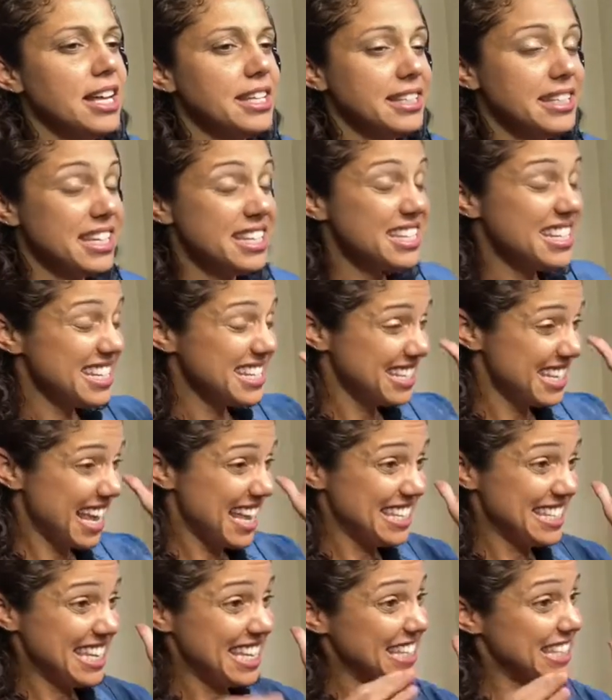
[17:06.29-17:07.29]
sentence
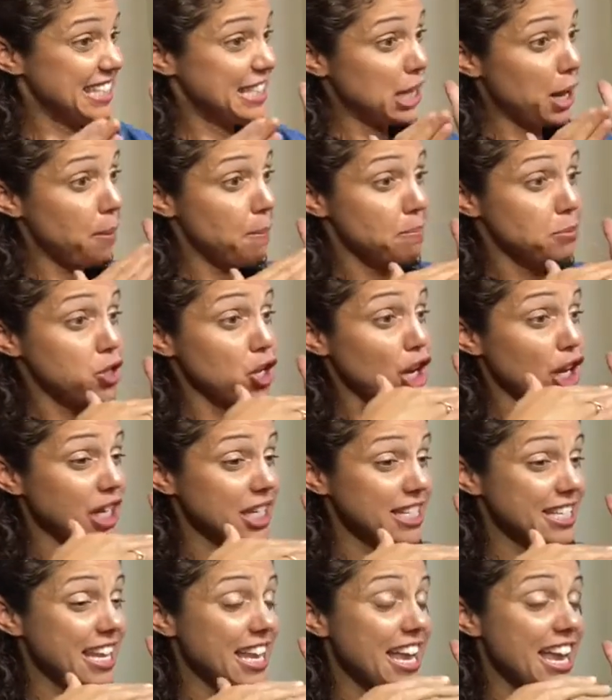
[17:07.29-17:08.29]
has a
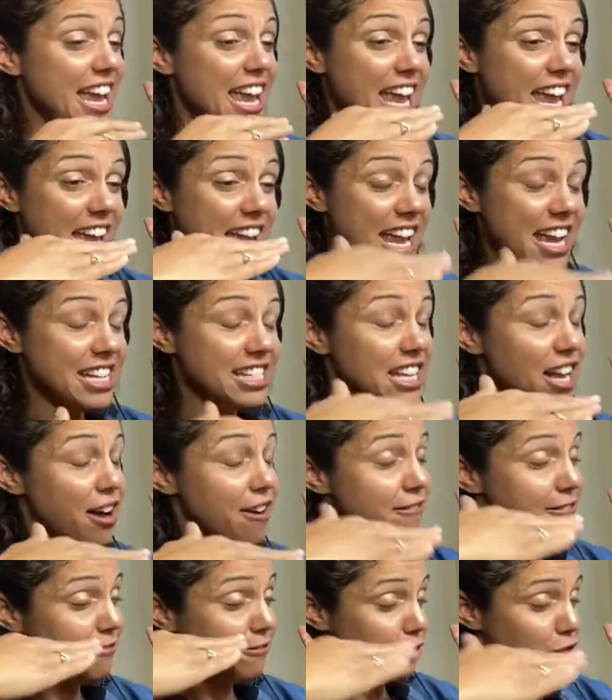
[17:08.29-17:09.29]
subject and a
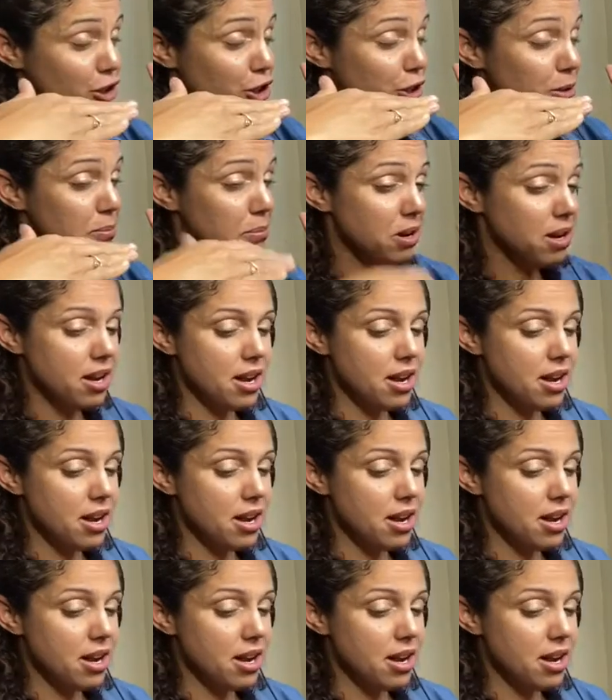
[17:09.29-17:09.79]
verb,